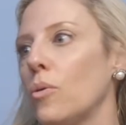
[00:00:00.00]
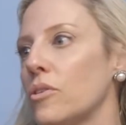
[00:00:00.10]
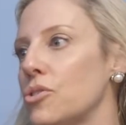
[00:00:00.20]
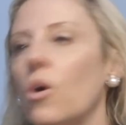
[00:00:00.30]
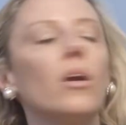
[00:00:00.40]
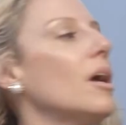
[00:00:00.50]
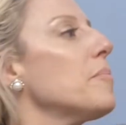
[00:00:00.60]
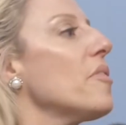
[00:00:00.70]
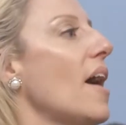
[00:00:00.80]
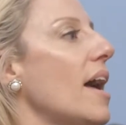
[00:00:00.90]
to the
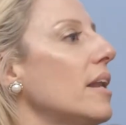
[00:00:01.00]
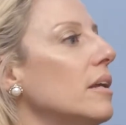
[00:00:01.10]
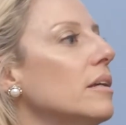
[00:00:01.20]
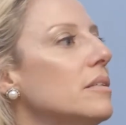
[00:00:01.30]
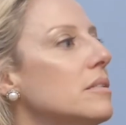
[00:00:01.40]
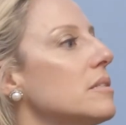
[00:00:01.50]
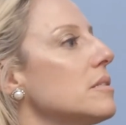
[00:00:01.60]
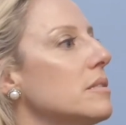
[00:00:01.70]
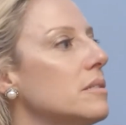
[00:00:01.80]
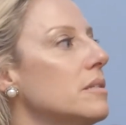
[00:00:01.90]
startup that
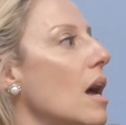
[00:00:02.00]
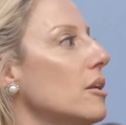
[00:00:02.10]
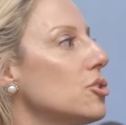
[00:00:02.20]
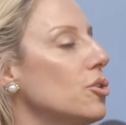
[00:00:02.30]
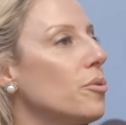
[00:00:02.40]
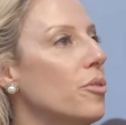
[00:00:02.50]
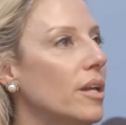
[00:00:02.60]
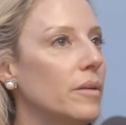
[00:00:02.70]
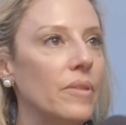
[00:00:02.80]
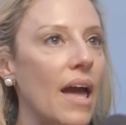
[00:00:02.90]
is not a sure
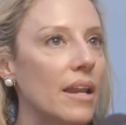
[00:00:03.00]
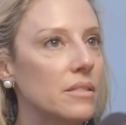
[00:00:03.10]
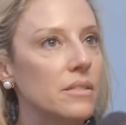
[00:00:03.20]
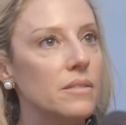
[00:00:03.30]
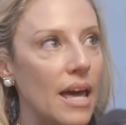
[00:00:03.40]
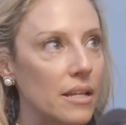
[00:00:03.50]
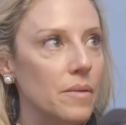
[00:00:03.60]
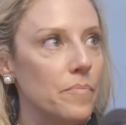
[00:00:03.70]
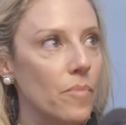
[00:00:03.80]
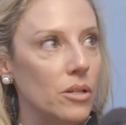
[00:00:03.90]
thing? That is
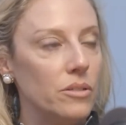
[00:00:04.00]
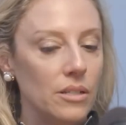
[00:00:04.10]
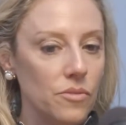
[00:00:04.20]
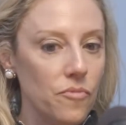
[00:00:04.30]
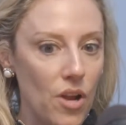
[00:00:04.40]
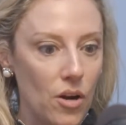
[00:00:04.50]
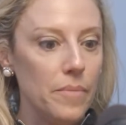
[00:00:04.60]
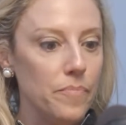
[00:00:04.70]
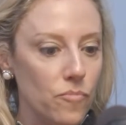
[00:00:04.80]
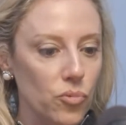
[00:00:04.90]
a
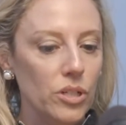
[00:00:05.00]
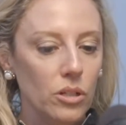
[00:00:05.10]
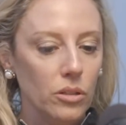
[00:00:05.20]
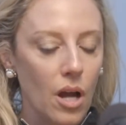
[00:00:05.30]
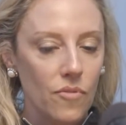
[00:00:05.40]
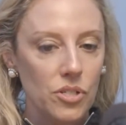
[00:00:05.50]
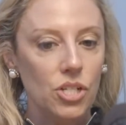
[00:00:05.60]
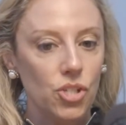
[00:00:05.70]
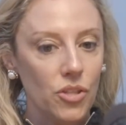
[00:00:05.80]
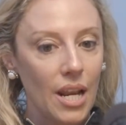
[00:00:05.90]
very real
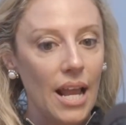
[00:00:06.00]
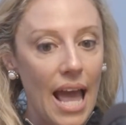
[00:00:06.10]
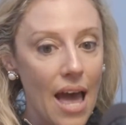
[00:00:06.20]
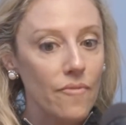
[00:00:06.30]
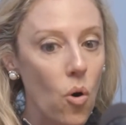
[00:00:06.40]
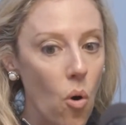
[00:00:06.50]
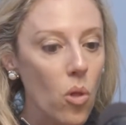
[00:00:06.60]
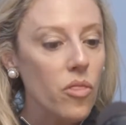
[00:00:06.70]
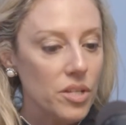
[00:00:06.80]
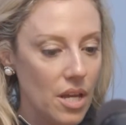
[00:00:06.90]
conversation that I have
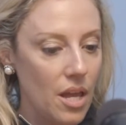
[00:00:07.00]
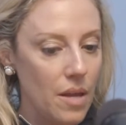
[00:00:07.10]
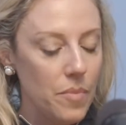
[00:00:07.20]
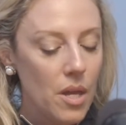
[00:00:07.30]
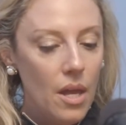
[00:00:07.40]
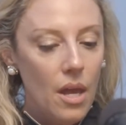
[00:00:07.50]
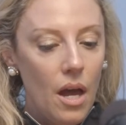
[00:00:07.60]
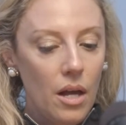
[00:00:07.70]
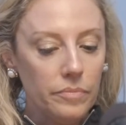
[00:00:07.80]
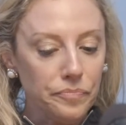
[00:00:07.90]
all the time.
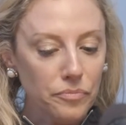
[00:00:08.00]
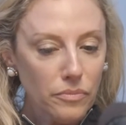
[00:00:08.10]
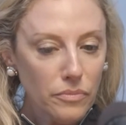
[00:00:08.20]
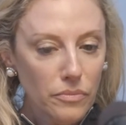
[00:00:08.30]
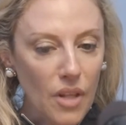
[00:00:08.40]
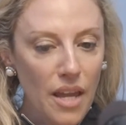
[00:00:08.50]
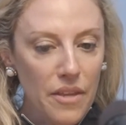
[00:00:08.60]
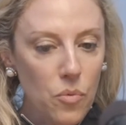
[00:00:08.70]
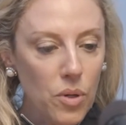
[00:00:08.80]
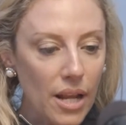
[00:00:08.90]
I
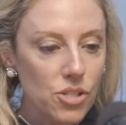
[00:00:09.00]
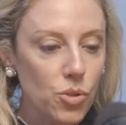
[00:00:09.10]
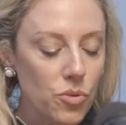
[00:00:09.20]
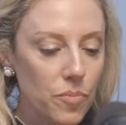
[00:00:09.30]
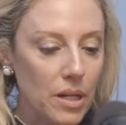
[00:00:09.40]
think what I do with my